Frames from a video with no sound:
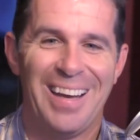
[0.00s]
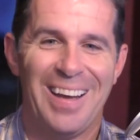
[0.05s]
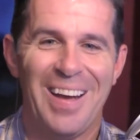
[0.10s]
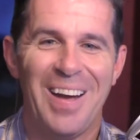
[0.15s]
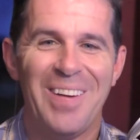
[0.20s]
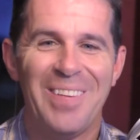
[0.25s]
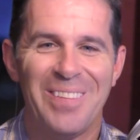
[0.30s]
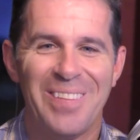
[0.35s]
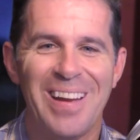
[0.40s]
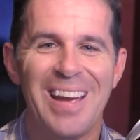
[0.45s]

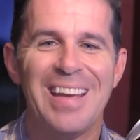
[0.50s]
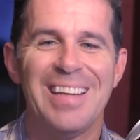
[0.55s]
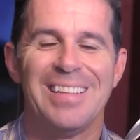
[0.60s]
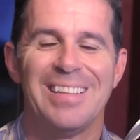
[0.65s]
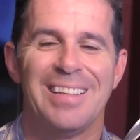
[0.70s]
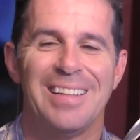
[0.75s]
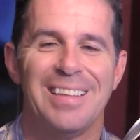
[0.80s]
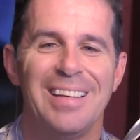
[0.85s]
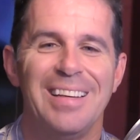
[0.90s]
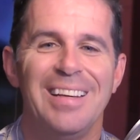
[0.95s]
All right.
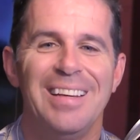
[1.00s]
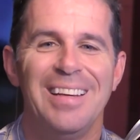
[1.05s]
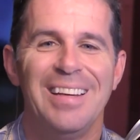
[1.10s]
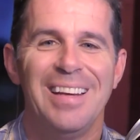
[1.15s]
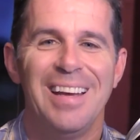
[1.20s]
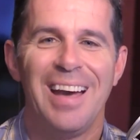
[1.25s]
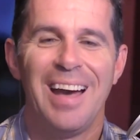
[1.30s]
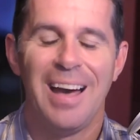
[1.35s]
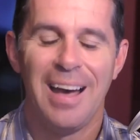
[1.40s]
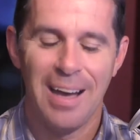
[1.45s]

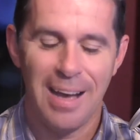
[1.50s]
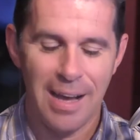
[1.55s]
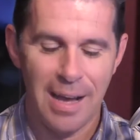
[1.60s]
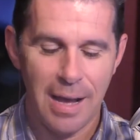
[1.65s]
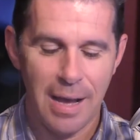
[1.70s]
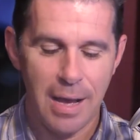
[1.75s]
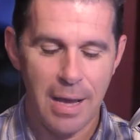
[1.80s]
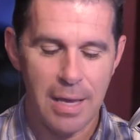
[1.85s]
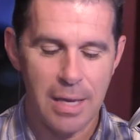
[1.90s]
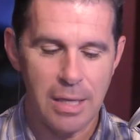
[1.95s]

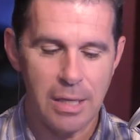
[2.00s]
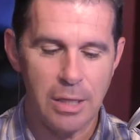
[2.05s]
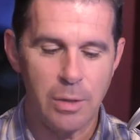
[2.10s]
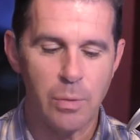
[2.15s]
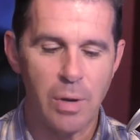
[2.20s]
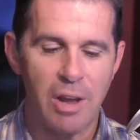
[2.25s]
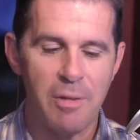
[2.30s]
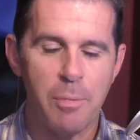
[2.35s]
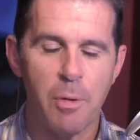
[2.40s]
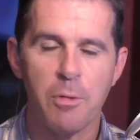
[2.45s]
You
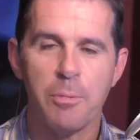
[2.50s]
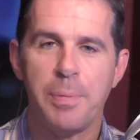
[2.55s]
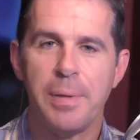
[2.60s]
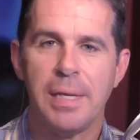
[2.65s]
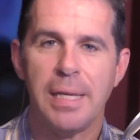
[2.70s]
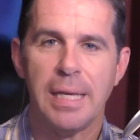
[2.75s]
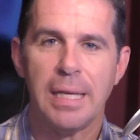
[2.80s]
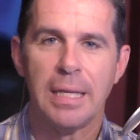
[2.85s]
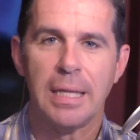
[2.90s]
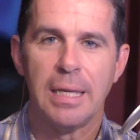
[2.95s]
and I have both been
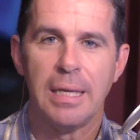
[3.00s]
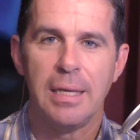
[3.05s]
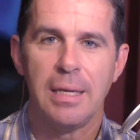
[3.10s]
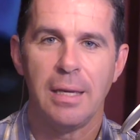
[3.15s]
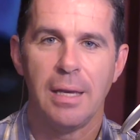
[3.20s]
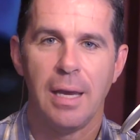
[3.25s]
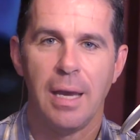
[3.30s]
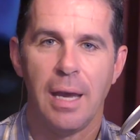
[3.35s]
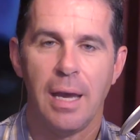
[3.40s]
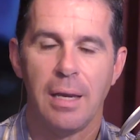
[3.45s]
to Italy,
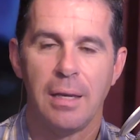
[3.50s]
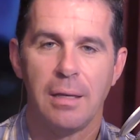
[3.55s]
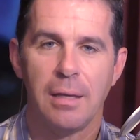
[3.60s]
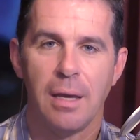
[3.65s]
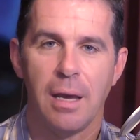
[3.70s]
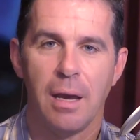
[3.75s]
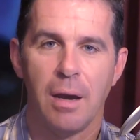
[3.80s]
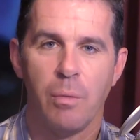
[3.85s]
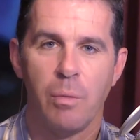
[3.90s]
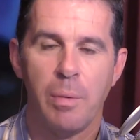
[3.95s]
and
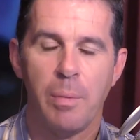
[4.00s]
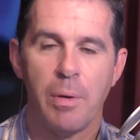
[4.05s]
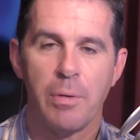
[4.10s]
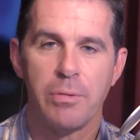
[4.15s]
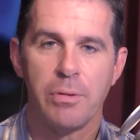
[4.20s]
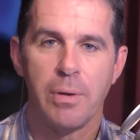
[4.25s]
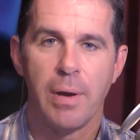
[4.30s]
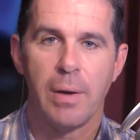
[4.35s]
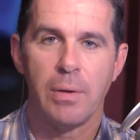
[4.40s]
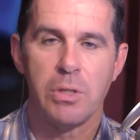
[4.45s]
we
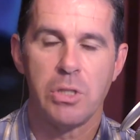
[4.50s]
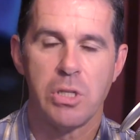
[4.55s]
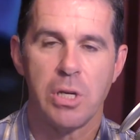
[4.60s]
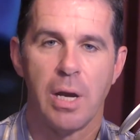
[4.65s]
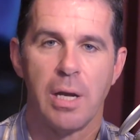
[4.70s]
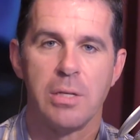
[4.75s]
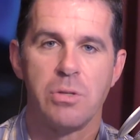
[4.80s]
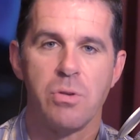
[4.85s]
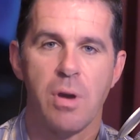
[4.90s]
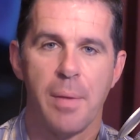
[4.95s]
both know how
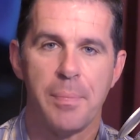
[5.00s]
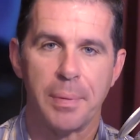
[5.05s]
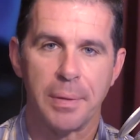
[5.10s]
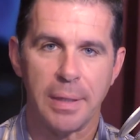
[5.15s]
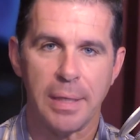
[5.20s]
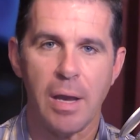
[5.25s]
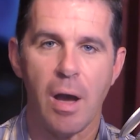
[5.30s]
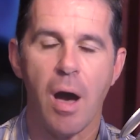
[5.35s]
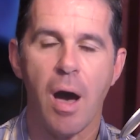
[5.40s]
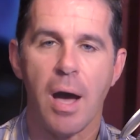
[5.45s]

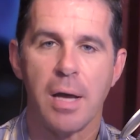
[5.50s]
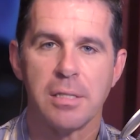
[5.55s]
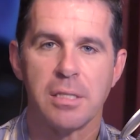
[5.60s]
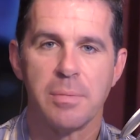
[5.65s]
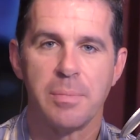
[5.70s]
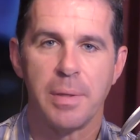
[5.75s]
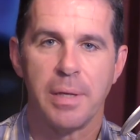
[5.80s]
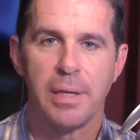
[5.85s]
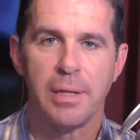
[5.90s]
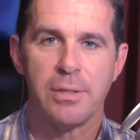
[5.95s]
jaw-droppingly
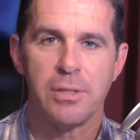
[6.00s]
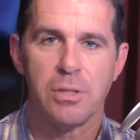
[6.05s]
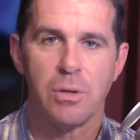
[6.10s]
awesome it is.